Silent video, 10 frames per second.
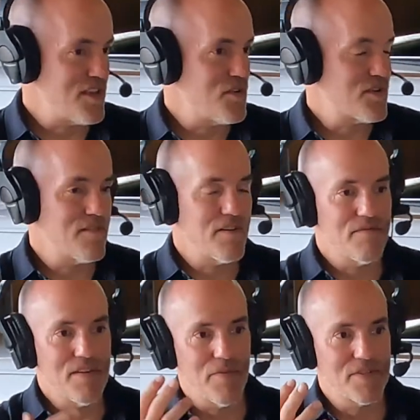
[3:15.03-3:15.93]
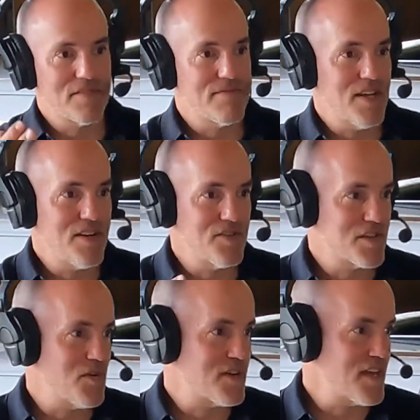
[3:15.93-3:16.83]
You could. It, I was ten years
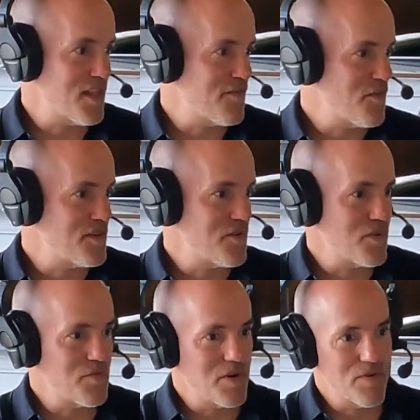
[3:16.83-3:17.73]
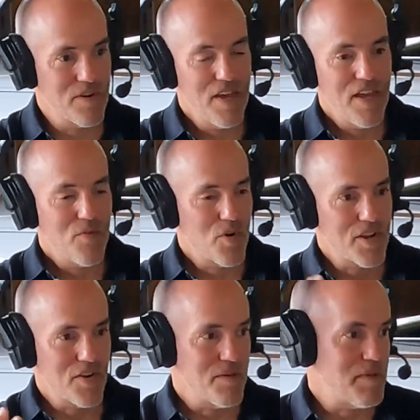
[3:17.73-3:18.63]
ago in California when we were
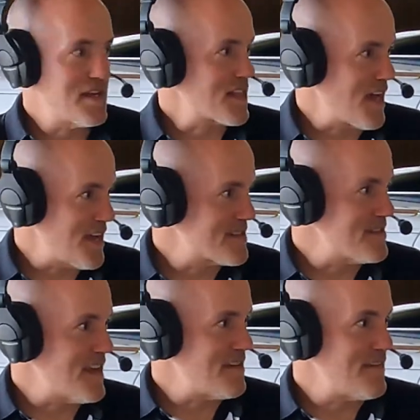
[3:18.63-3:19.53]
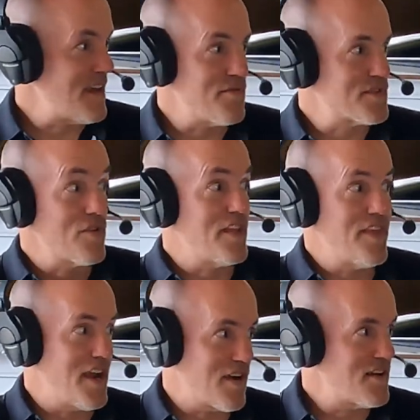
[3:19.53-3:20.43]
working on the B class, and, mm. and it was already there.